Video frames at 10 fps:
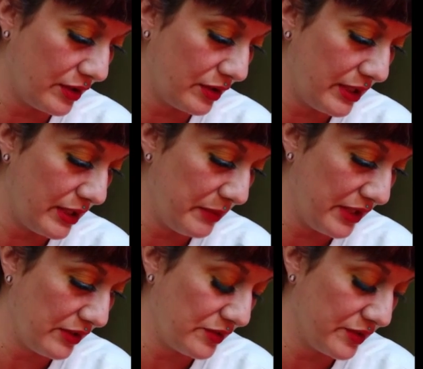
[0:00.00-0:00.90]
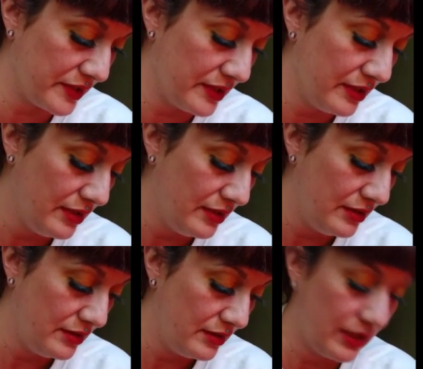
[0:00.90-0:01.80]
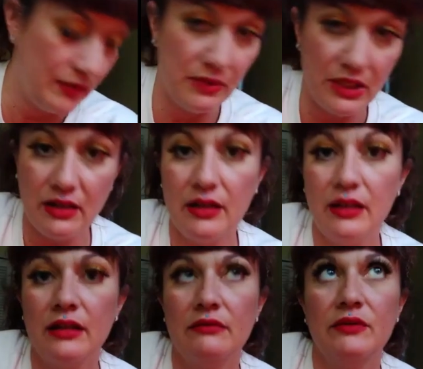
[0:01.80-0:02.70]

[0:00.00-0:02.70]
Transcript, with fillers: The Queen of Pentacles can be,